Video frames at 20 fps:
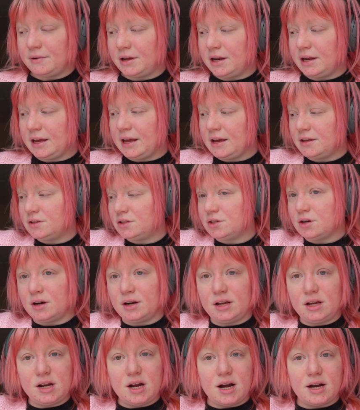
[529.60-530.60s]
gonna get
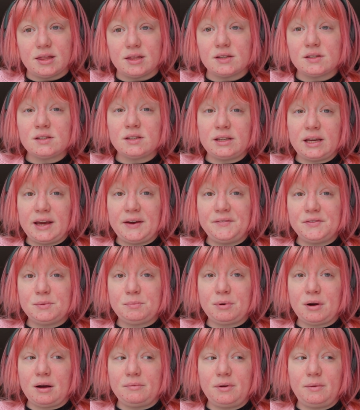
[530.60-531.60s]
started on the sleeves
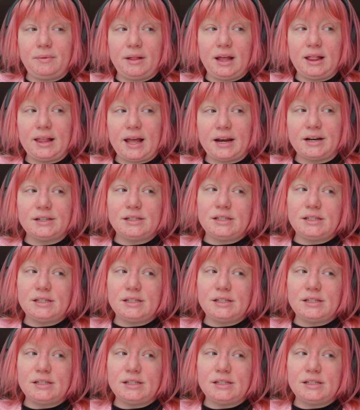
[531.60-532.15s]
probably later